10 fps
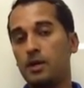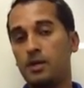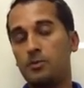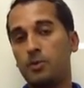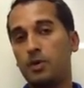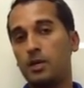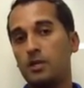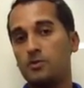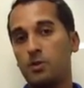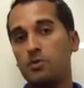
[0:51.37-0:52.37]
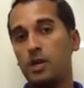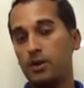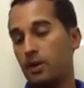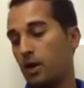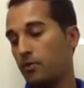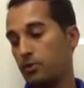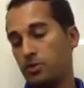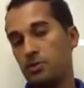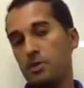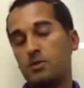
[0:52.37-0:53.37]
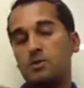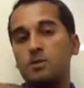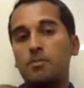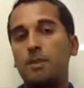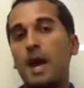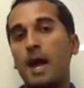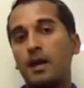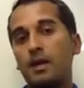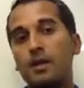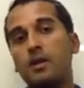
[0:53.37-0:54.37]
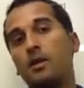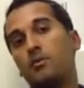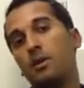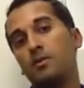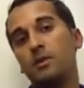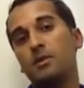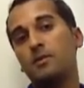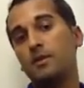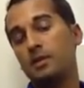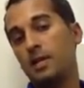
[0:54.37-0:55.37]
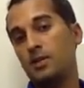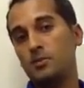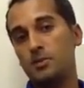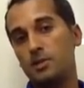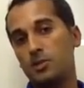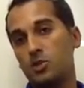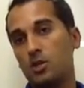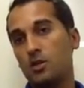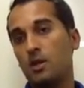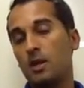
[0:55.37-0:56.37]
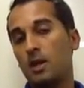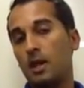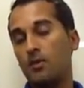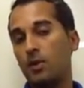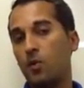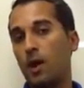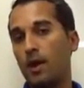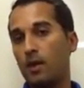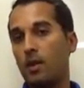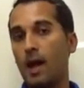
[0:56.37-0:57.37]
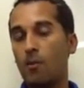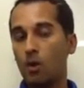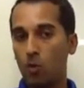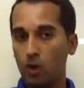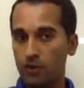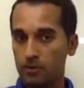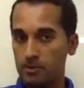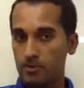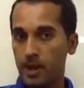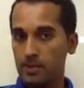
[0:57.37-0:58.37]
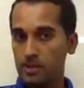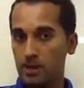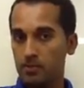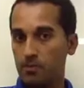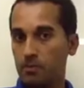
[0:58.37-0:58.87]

he's putting his rotator cuff, which is the muscles in the back, in a bit of a disadvantageous position and requiring a lot more work from his bicep.